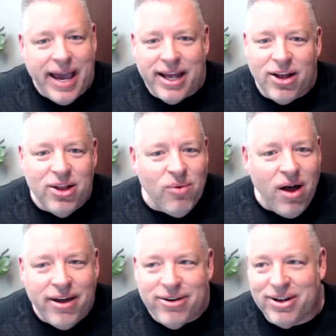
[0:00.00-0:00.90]
on the
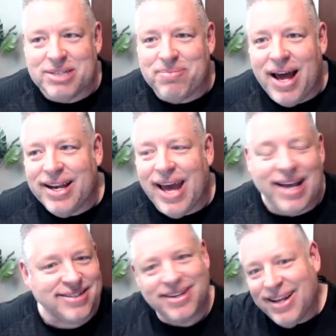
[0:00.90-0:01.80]
wall during this podcast.